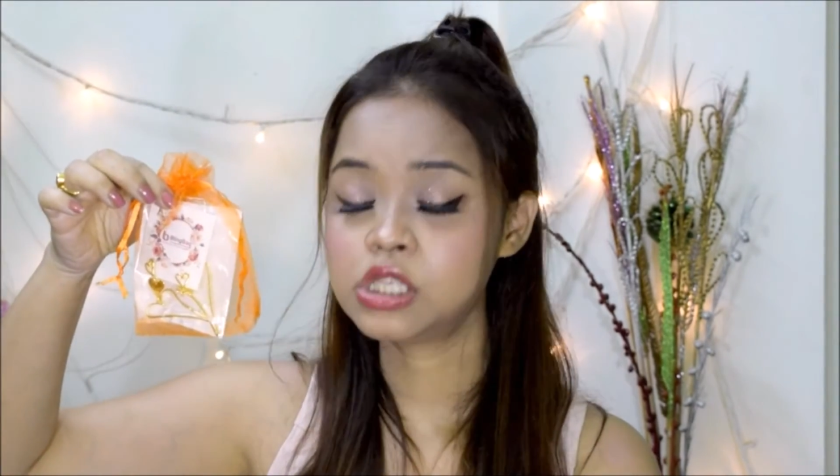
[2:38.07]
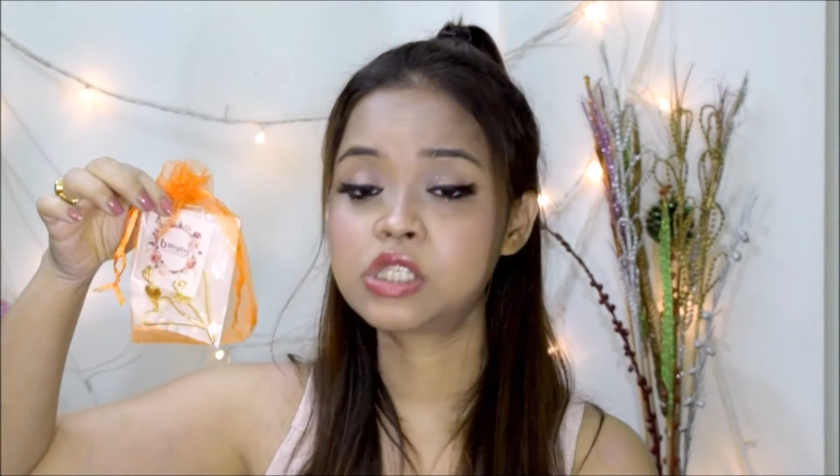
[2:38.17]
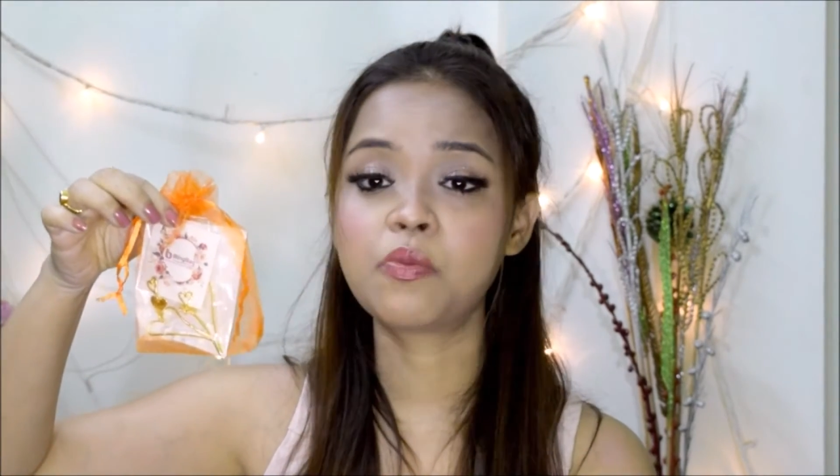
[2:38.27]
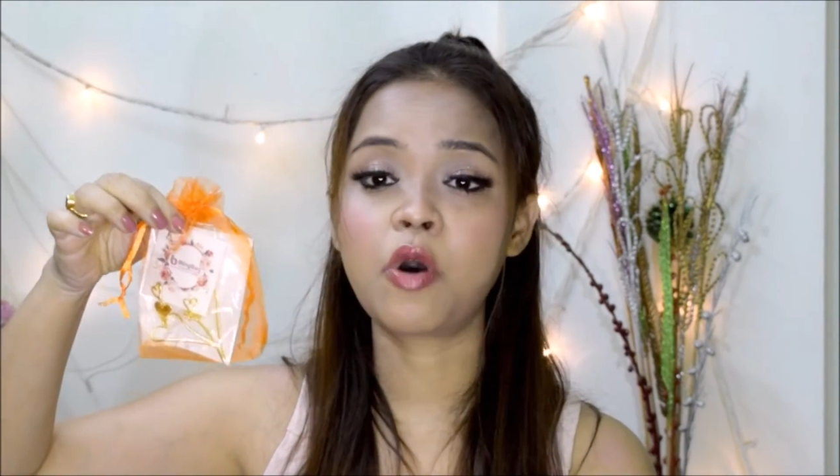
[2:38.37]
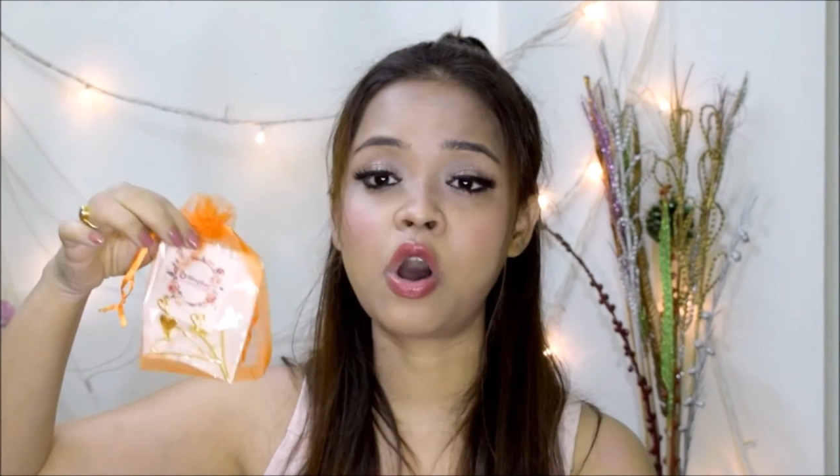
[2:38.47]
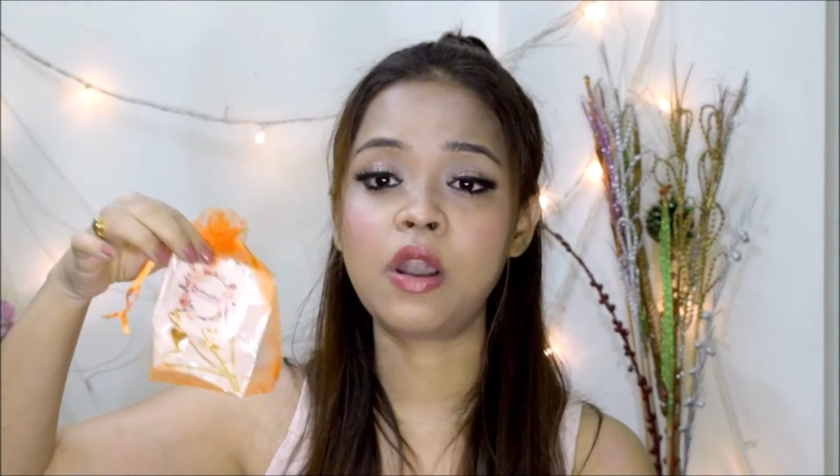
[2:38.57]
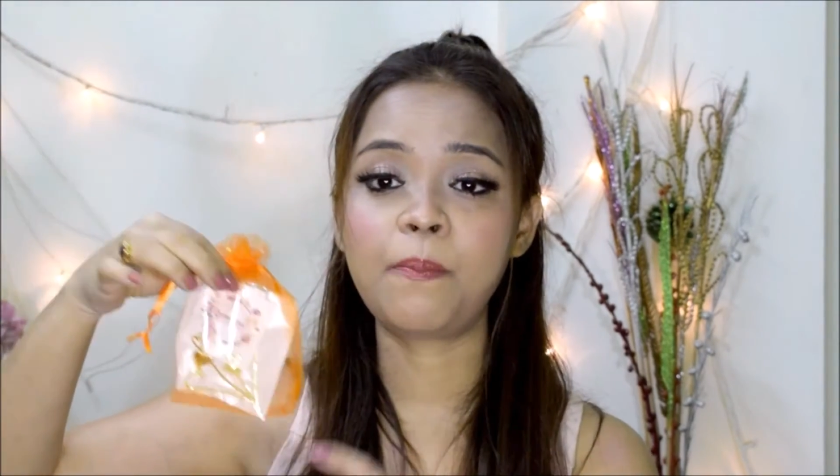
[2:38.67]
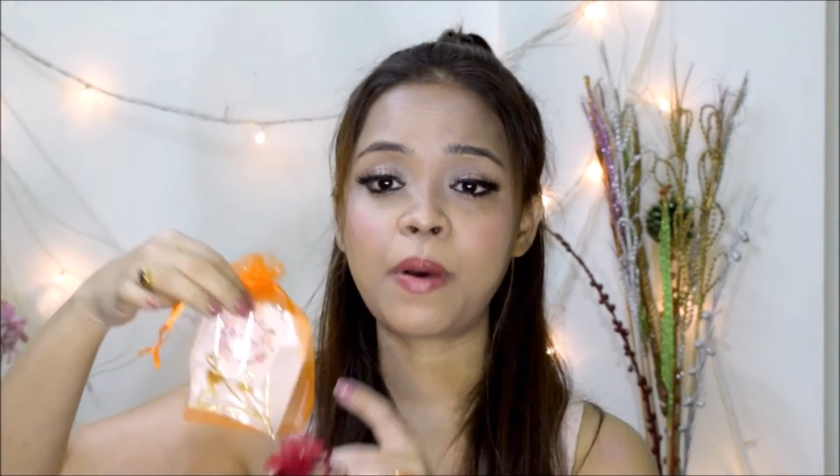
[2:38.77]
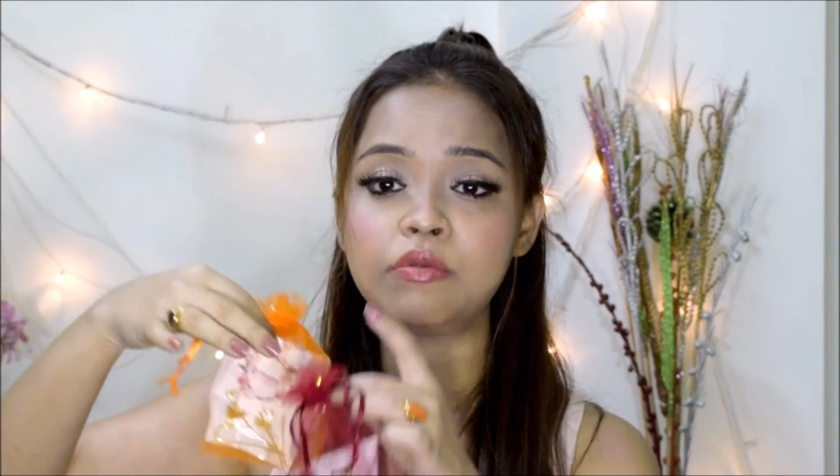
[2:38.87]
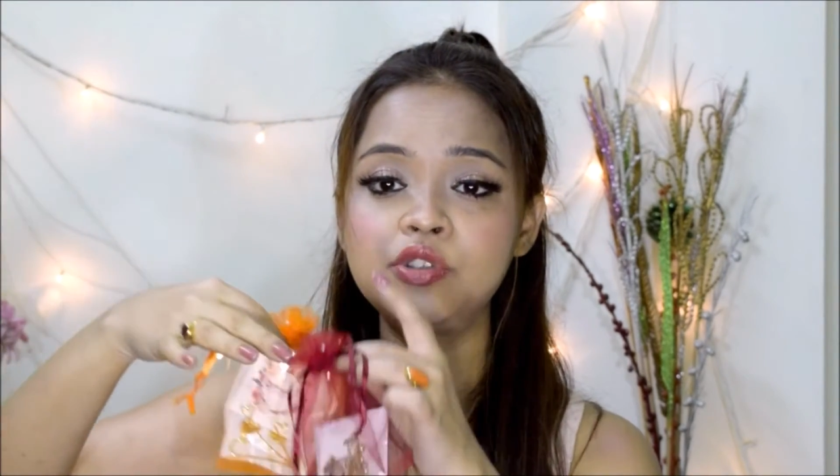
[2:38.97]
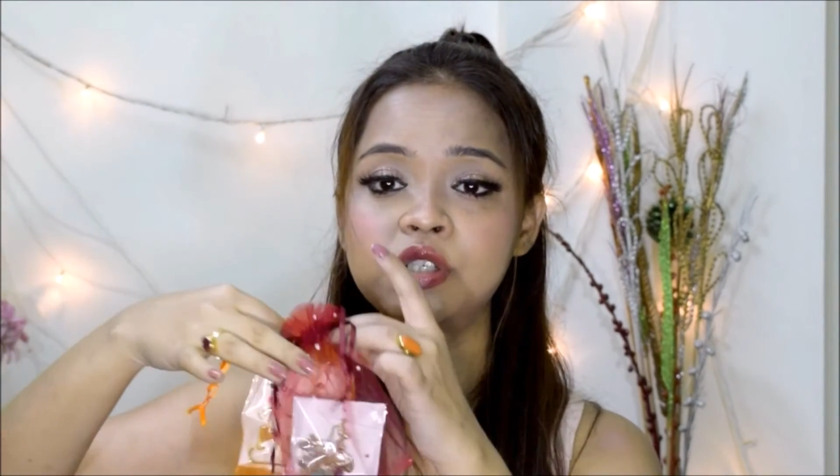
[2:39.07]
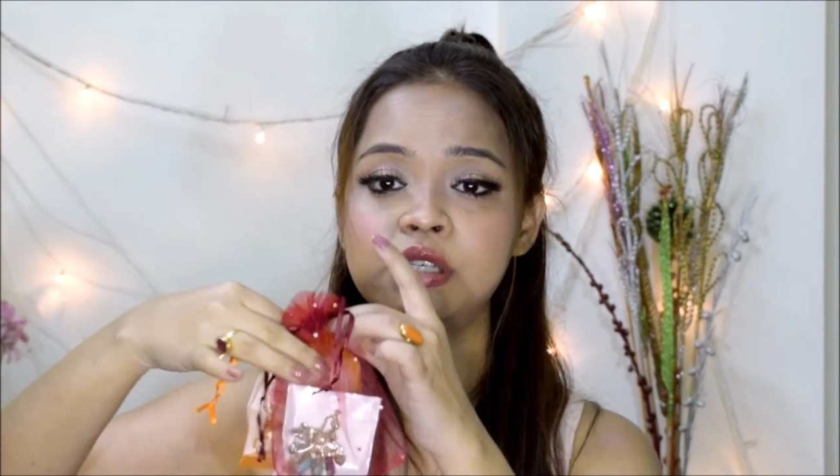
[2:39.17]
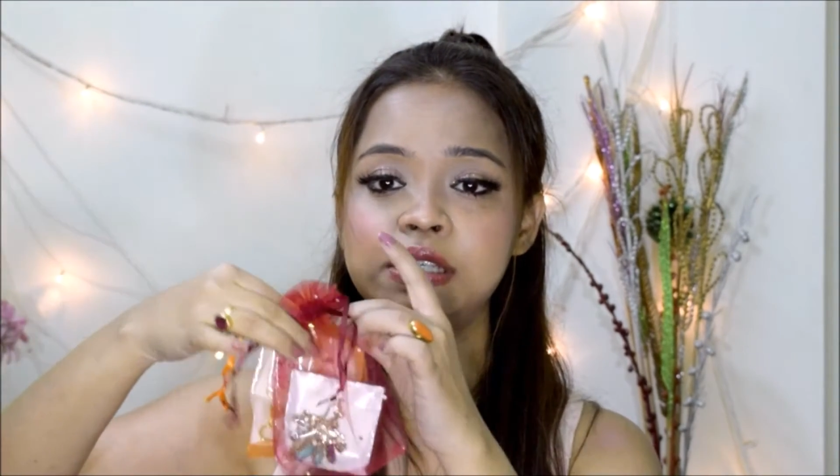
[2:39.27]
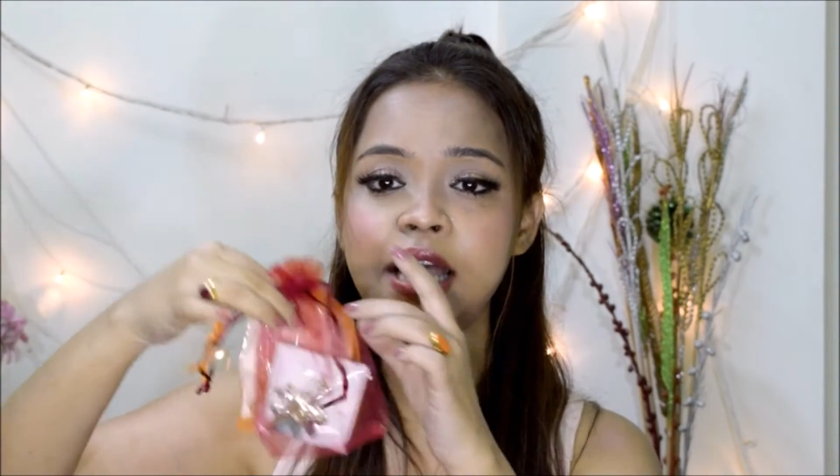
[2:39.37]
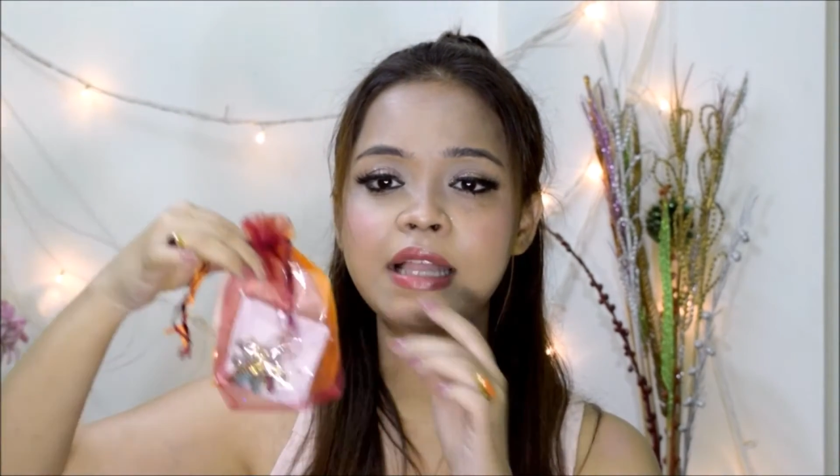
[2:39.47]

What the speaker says: small pouches,